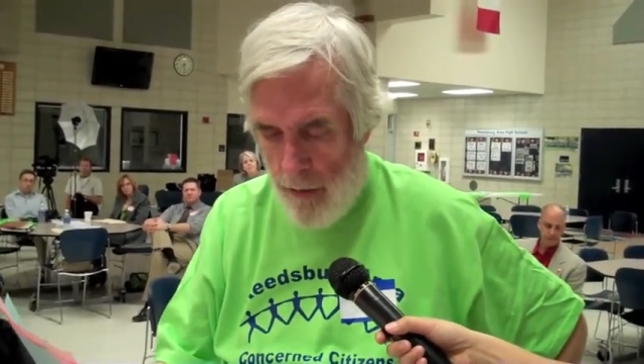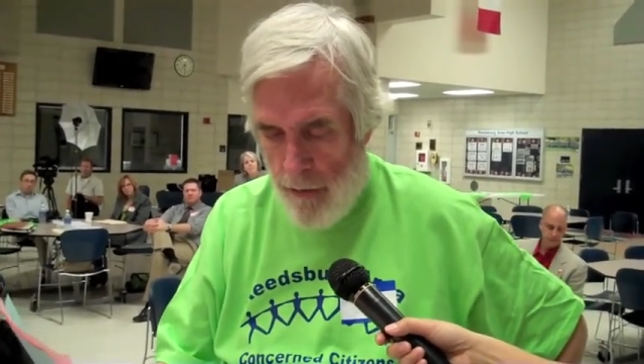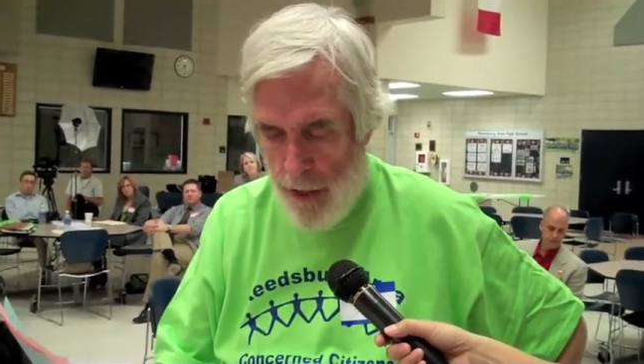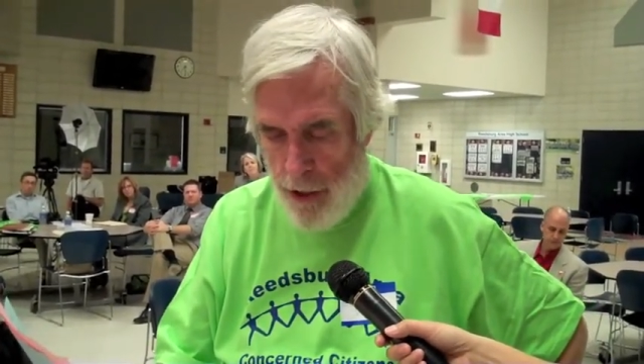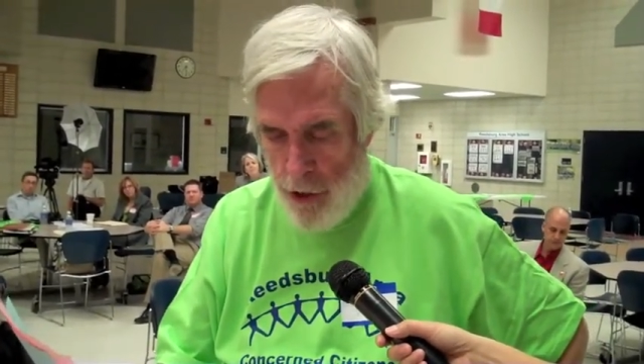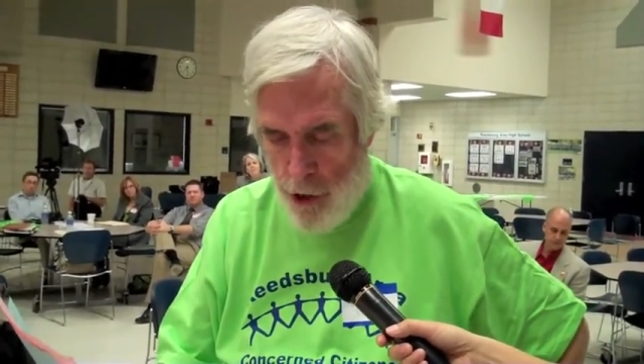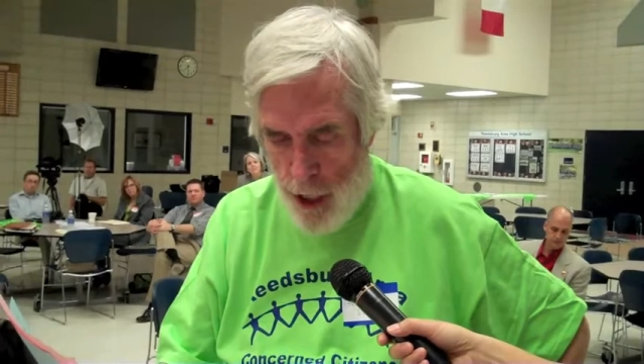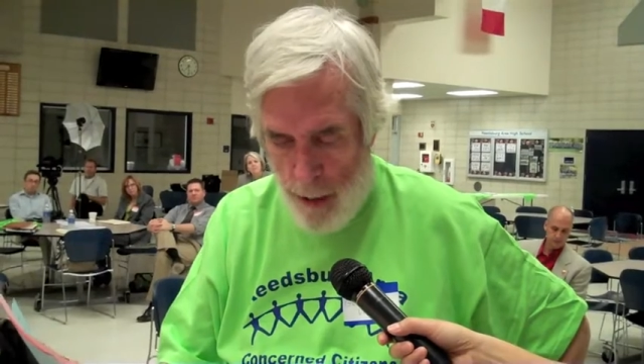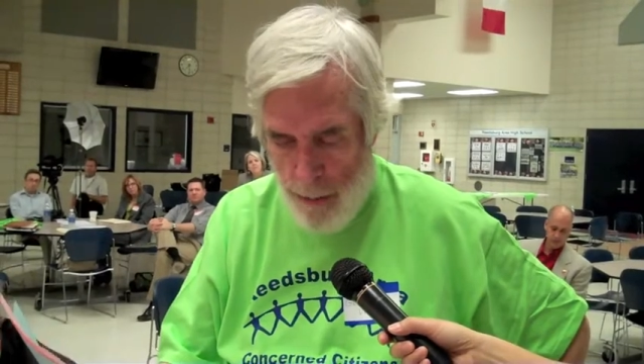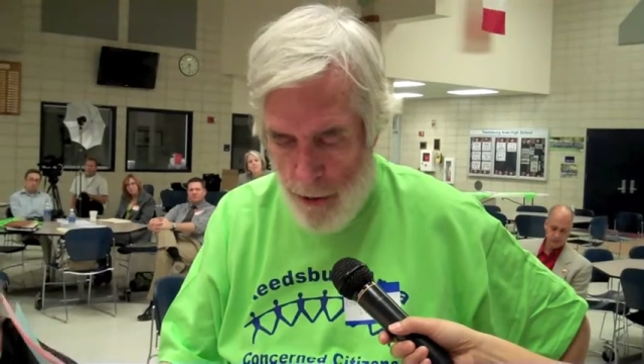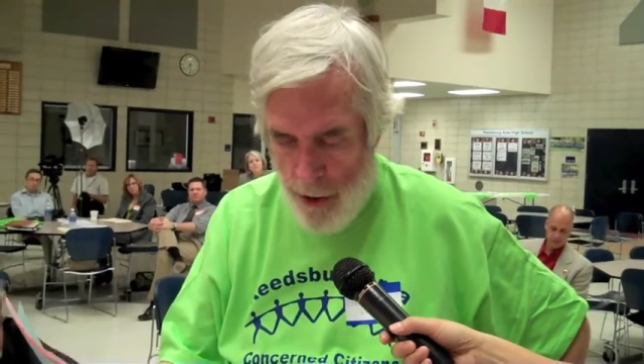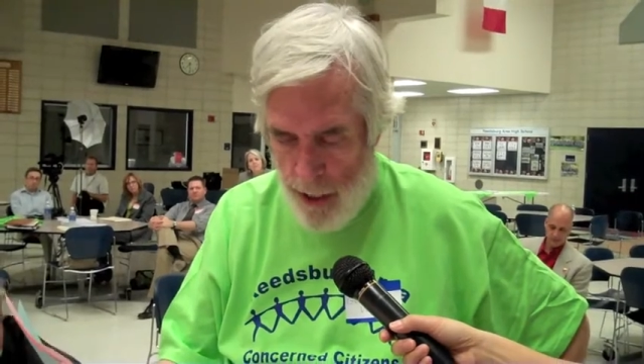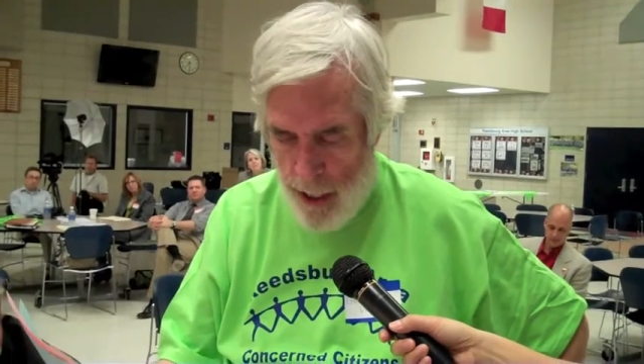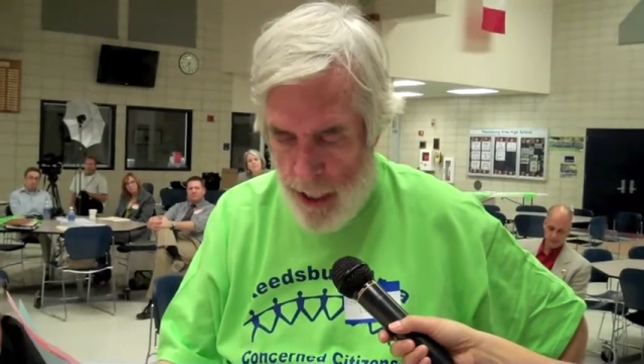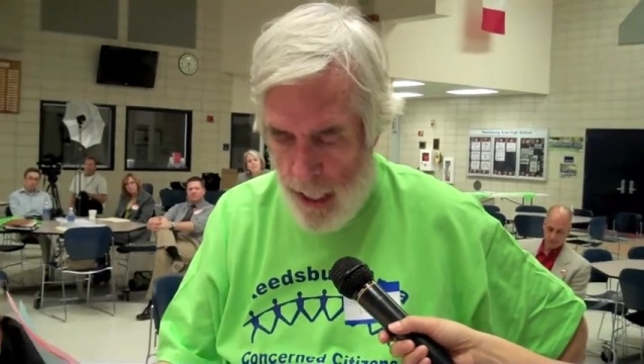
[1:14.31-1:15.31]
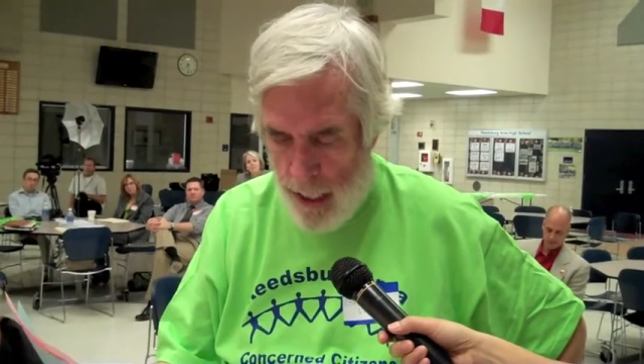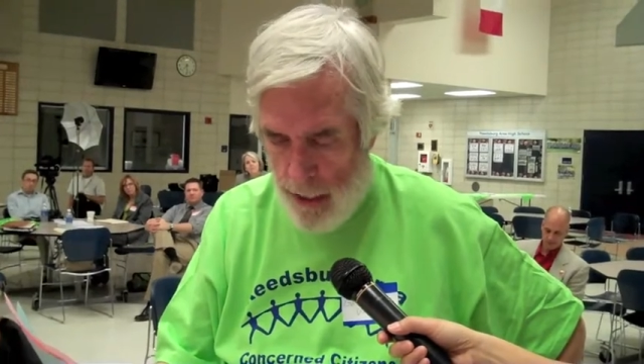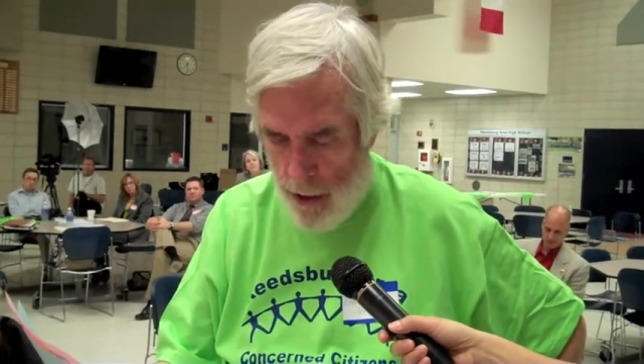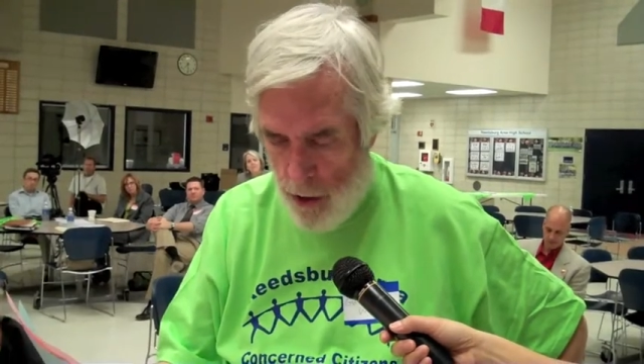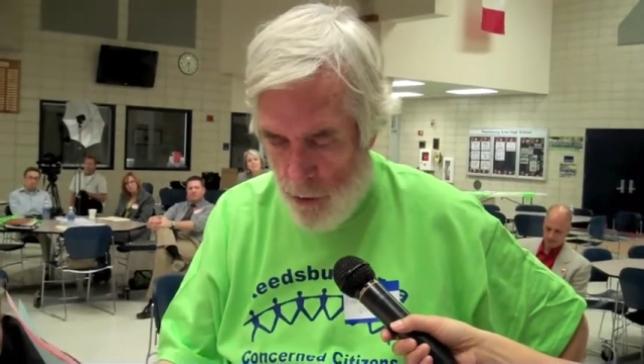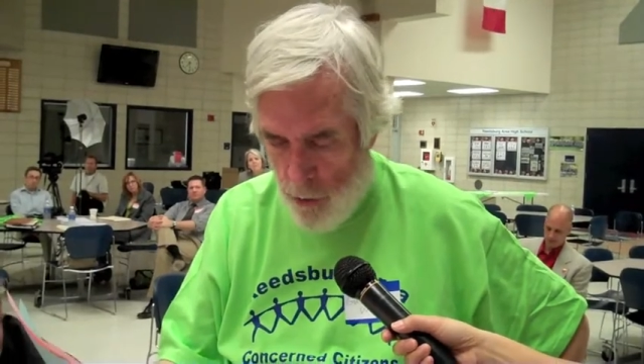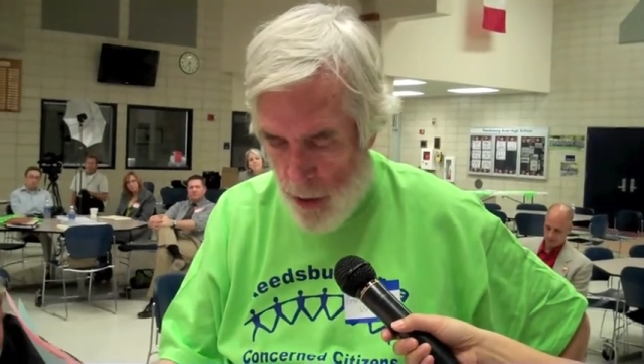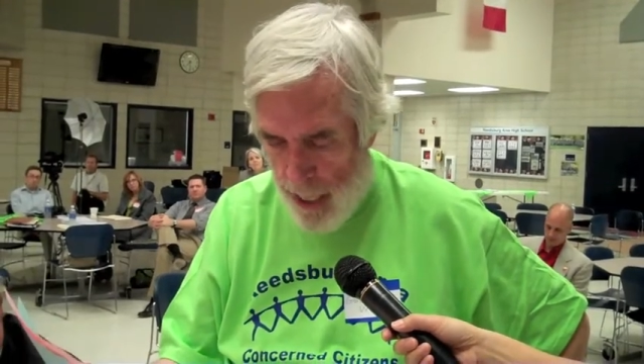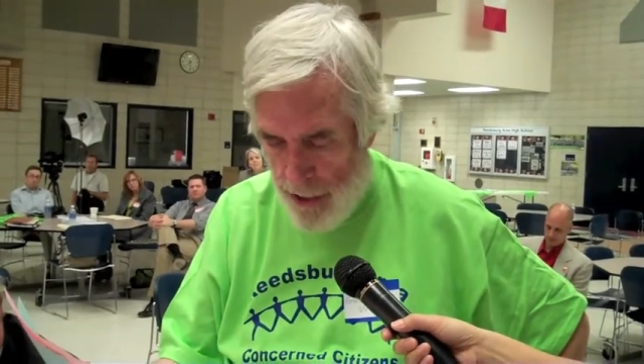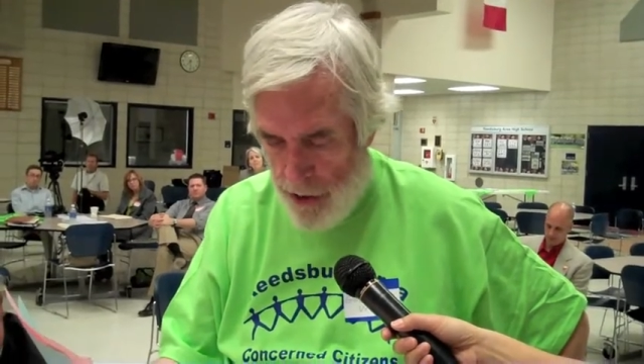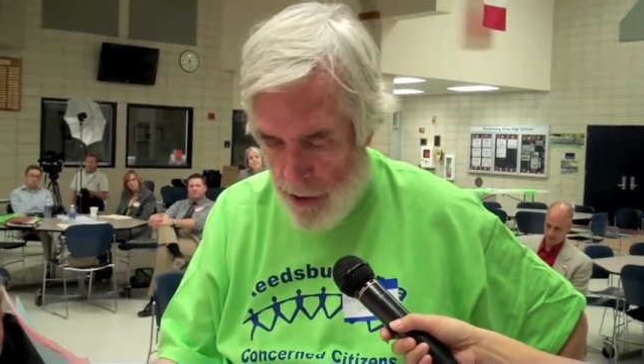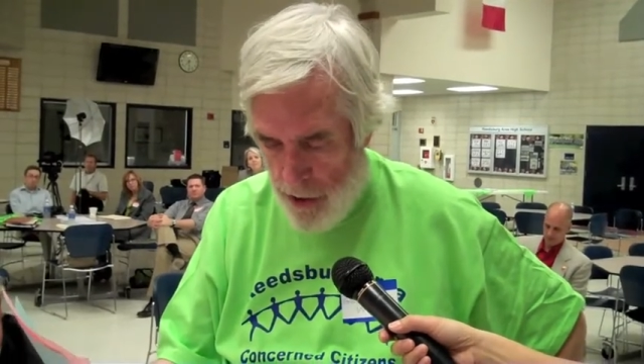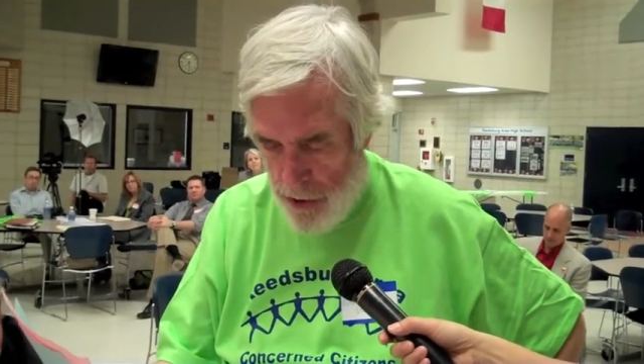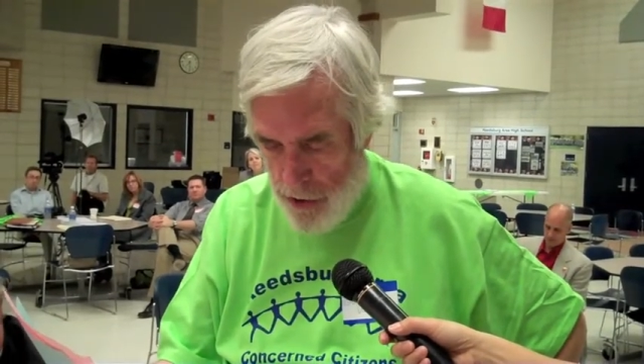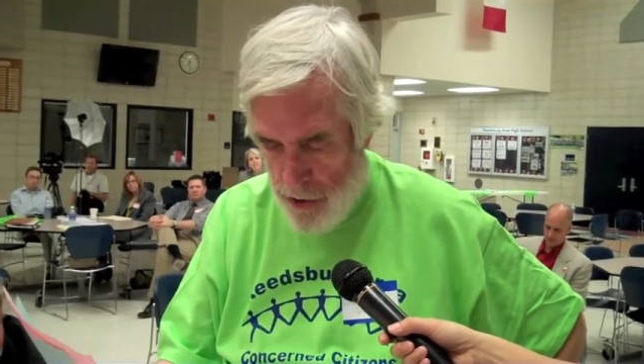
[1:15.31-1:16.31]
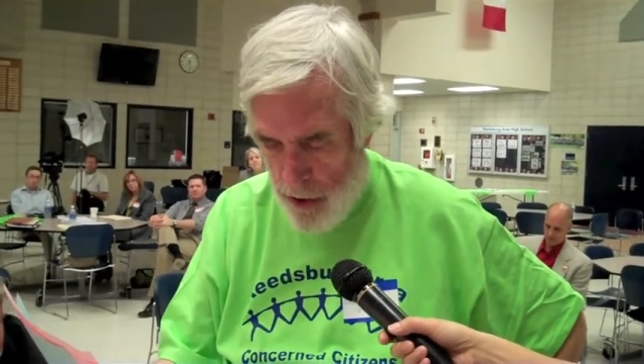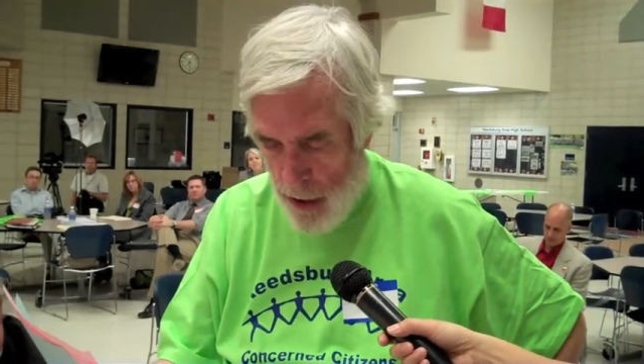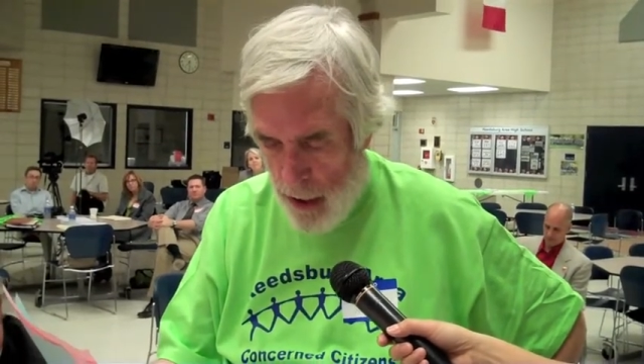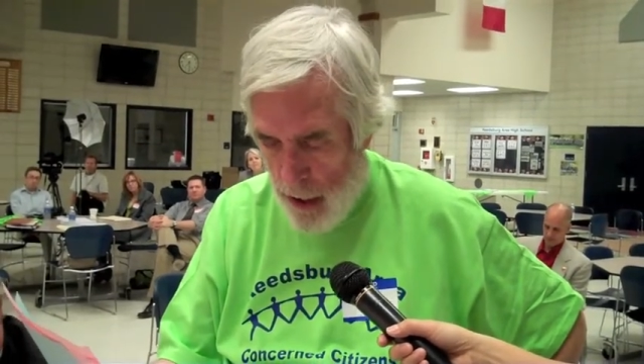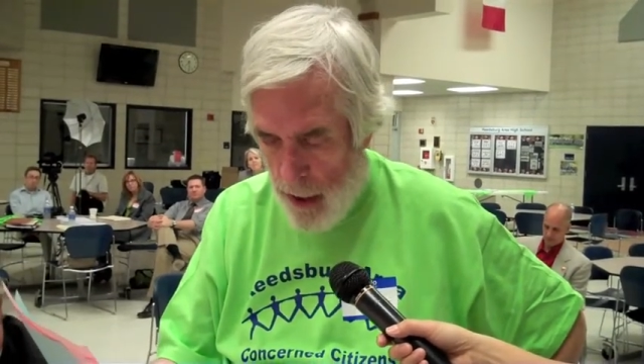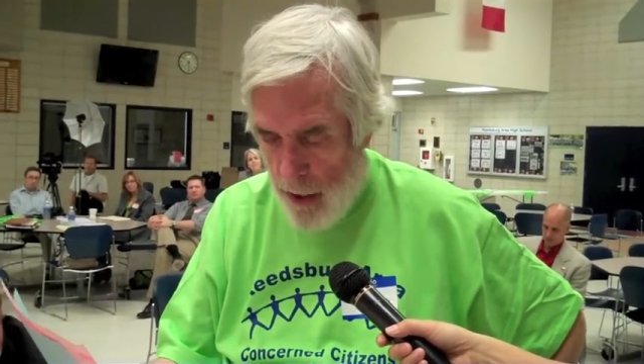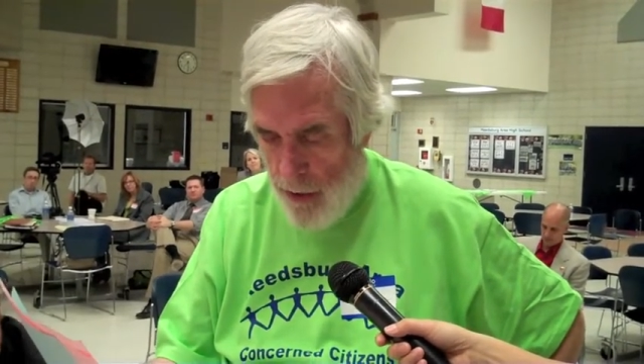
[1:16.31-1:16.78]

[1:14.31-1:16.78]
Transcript: of the jeopardy and crisis